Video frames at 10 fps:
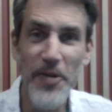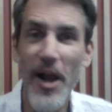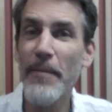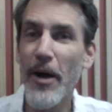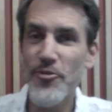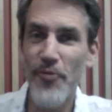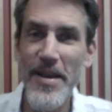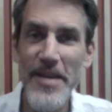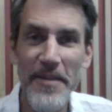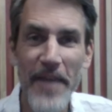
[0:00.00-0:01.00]
We'll talk about
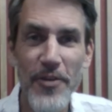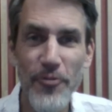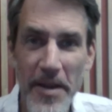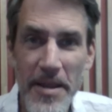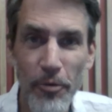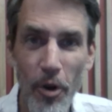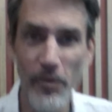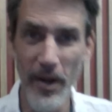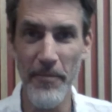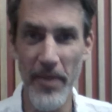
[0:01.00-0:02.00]
training in that training
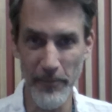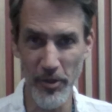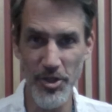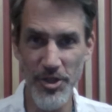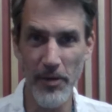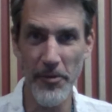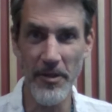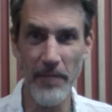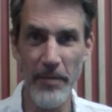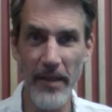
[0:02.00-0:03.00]
program that I'm going to share
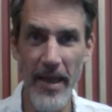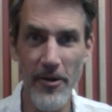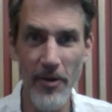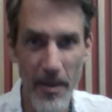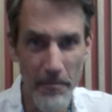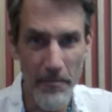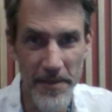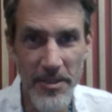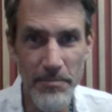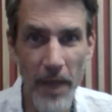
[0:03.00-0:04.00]
with you a little bit later.
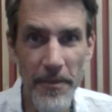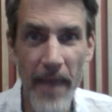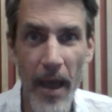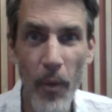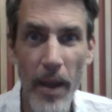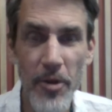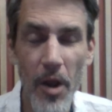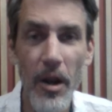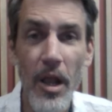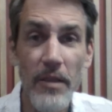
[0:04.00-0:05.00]
But this month in that
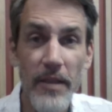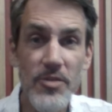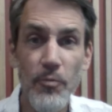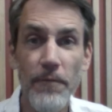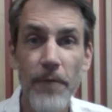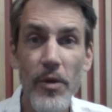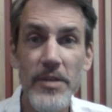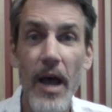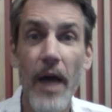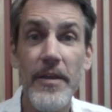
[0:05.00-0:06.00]
webinar, we'll
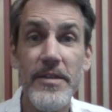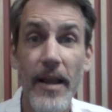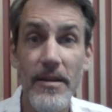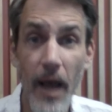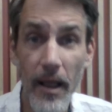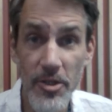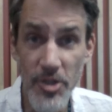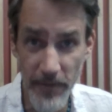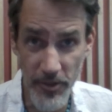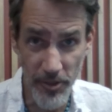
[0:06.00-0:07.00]
focus on the
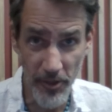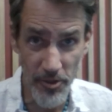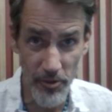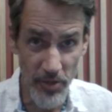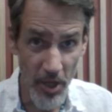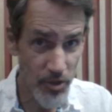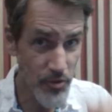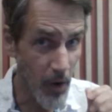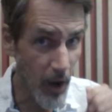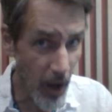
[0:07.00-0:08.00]
technology that you can use
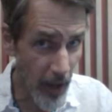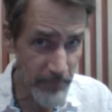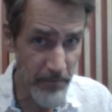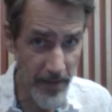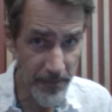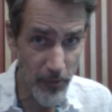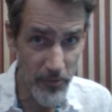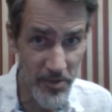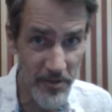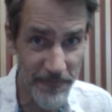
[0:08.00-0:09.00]
to automate
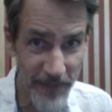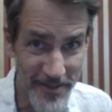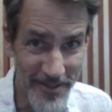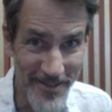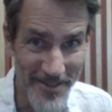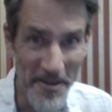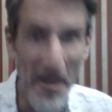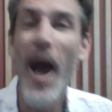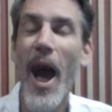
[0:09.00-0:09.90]
those defenses.